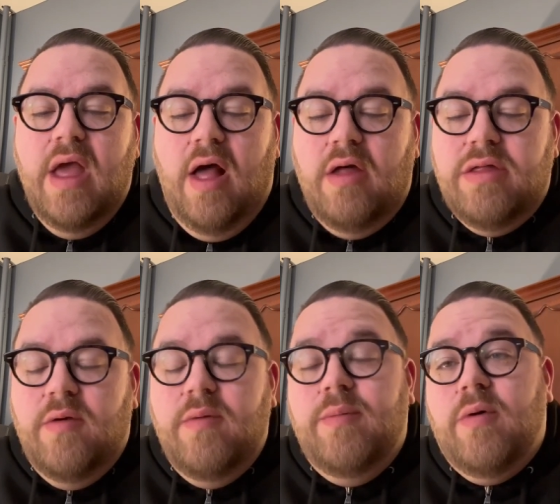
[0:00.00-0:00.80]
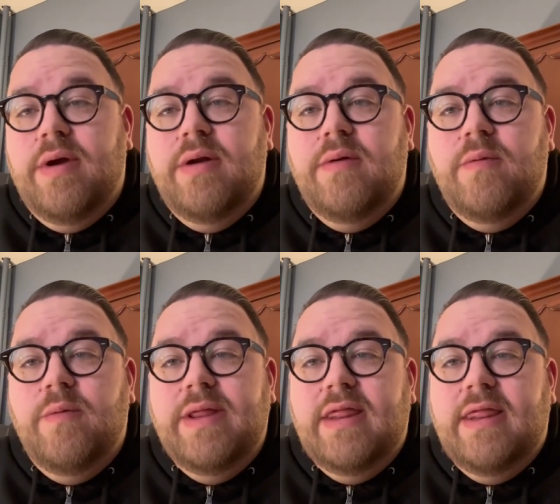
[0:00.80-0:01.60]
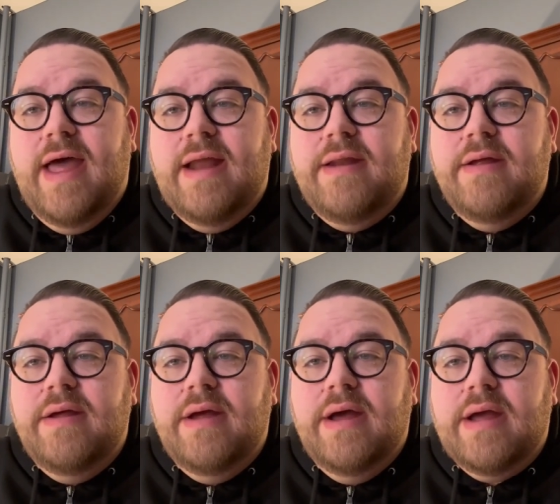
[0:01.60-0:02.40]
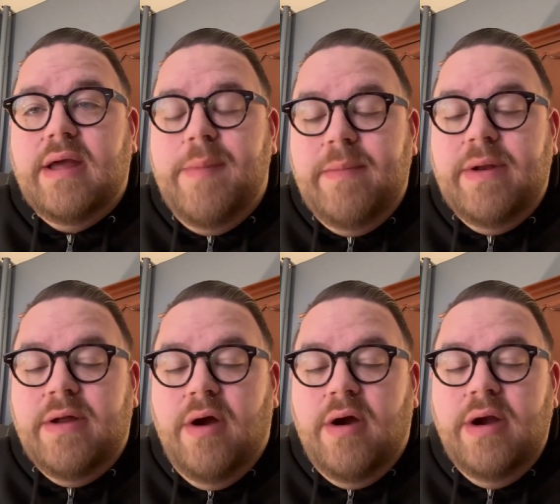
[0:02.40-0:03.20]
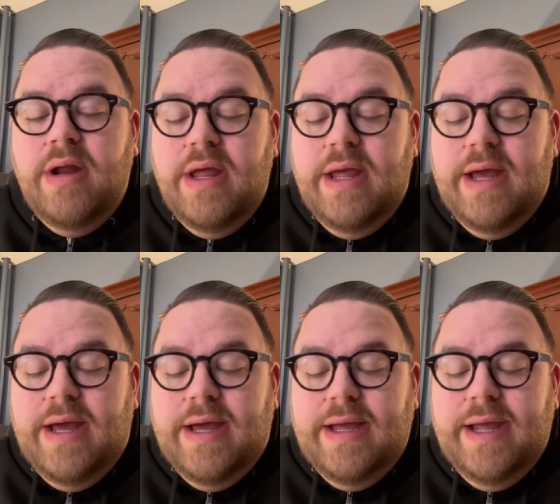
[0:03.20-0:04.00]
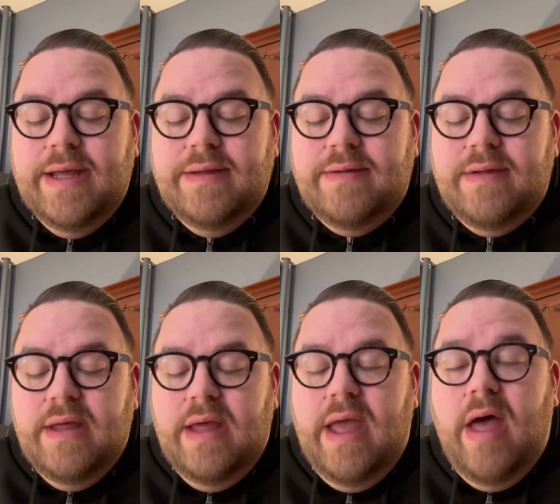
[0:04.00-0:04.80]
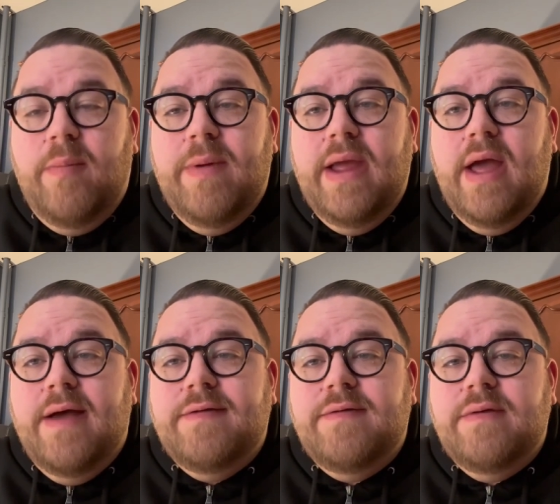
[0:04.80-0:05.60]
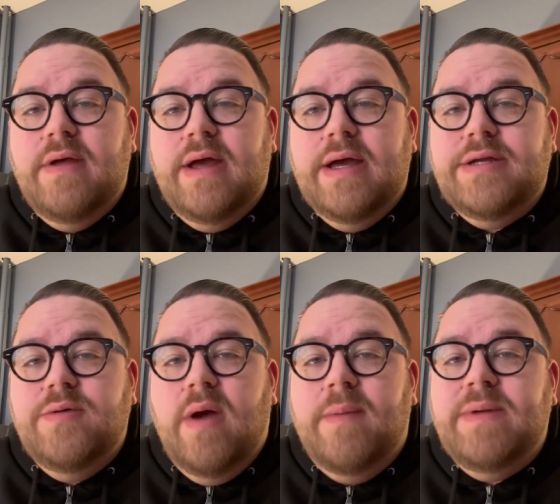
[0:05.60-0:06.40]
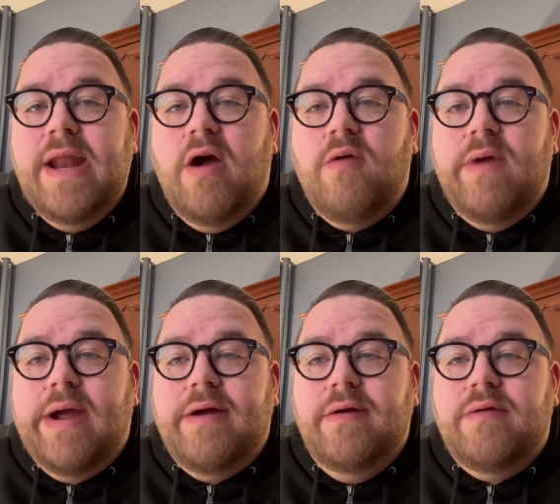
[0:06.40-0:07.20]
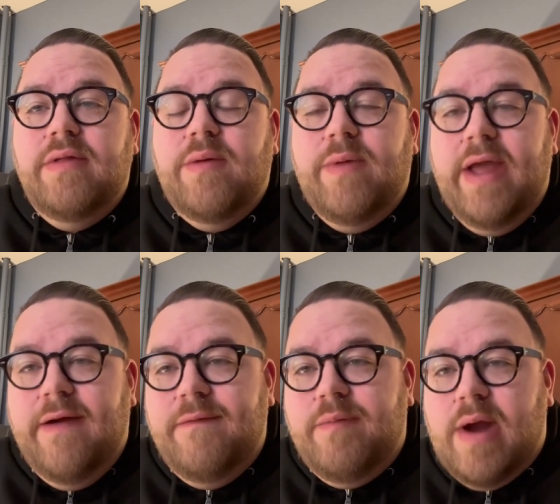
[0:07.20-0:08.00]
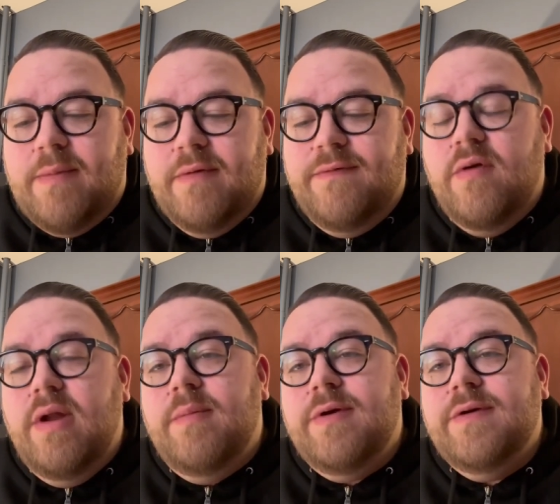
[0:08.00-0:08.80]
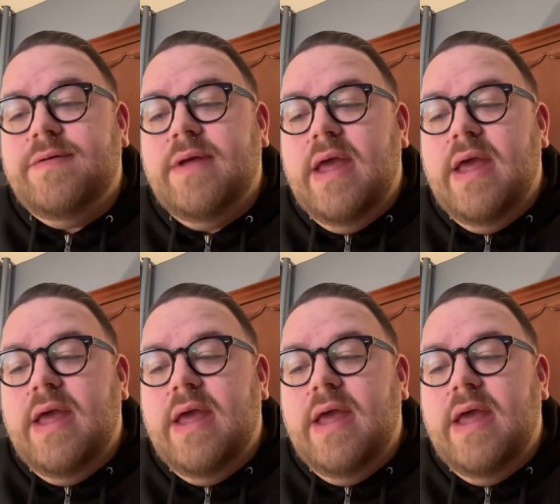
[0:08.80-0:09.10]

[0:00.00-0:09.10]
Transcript: Also important with that uh, commitment card uh, is helping us uh, to update our records so that we have proper phone numbers